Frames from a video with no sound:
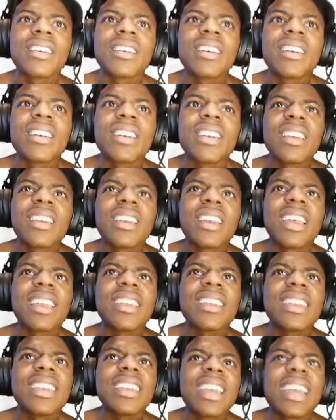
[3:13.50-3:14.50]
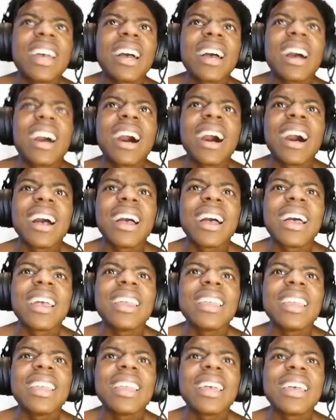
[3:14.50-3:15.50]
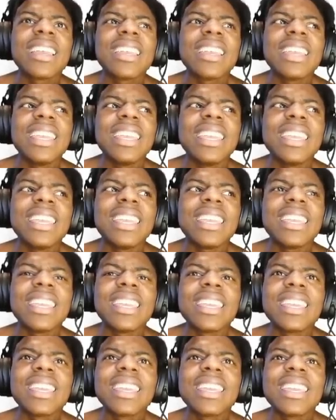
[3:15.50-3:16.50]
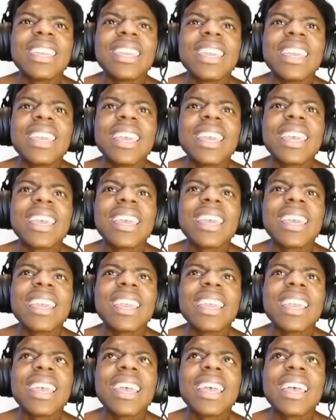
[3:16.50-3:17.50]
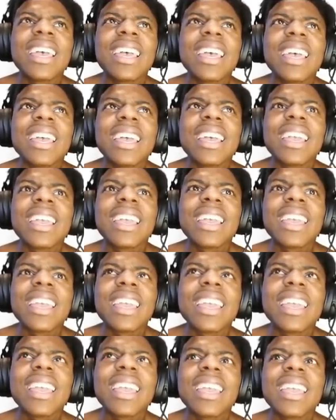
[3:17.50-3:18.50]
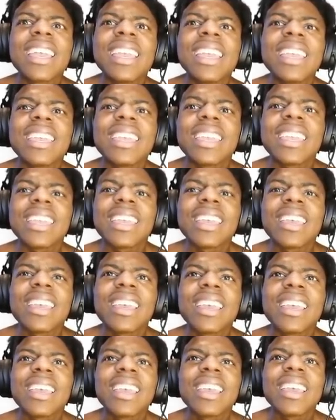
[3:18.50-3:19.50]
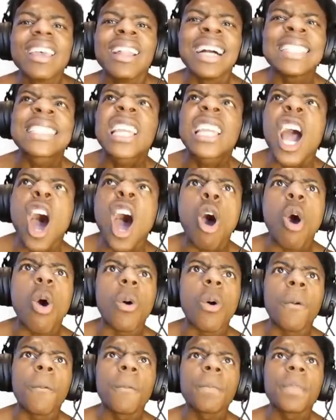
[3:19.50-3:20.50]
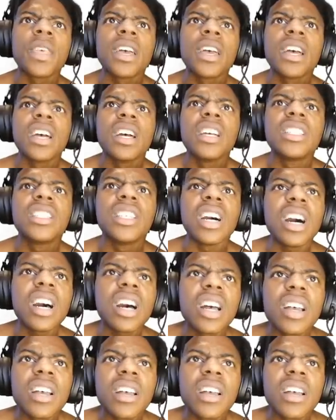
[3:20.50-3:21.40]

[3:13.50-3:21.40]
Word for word: E uh a uh a uh a uh e e e. Let's go. Duh. Tuh.